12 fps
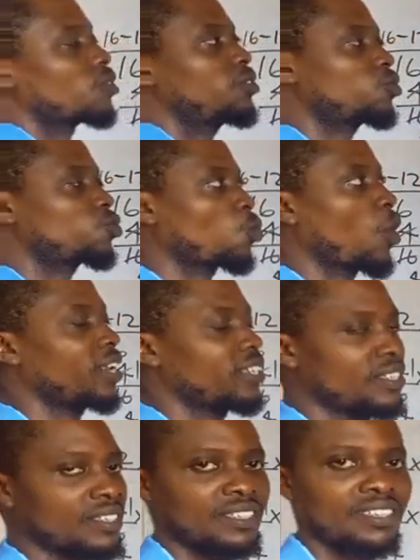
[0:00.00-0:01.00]
for this
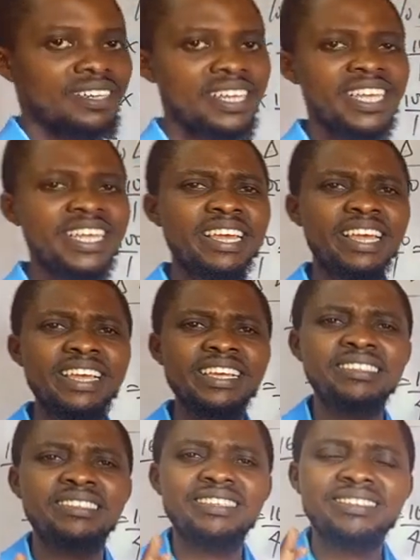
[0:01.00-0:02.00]
one
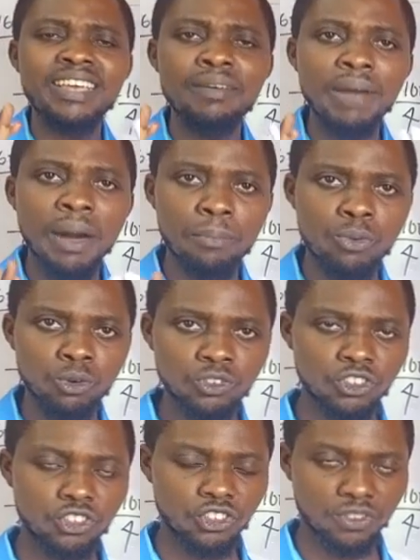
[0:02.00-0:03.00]
is the same
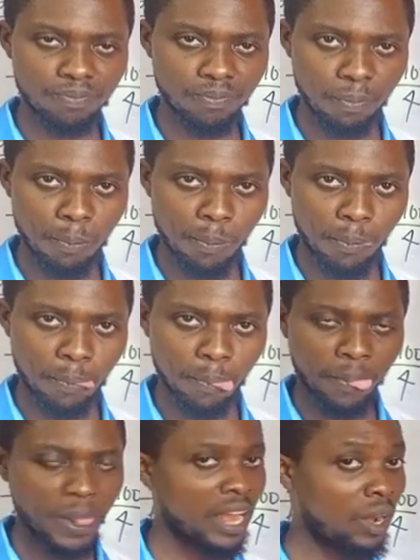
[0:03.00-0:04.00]
approach.
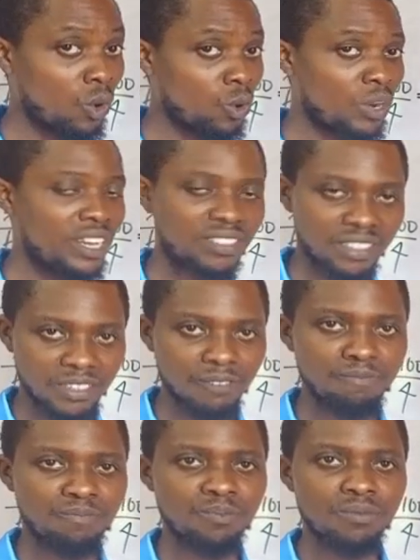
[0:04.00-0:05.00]
Hello,
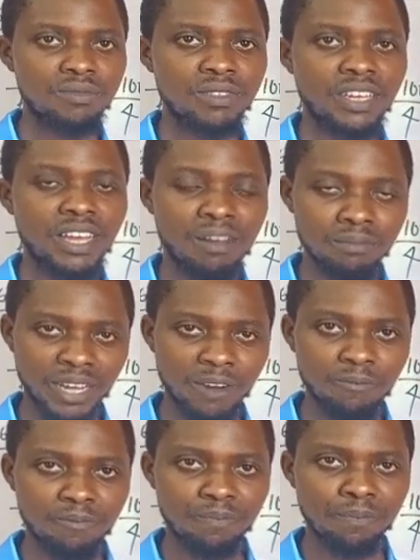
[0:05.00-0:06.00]
listen, calm
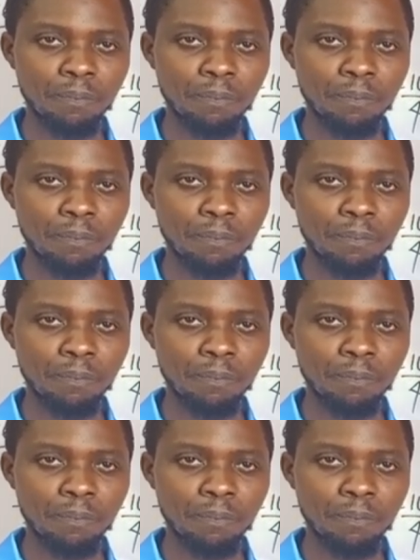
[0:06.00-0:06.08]
down.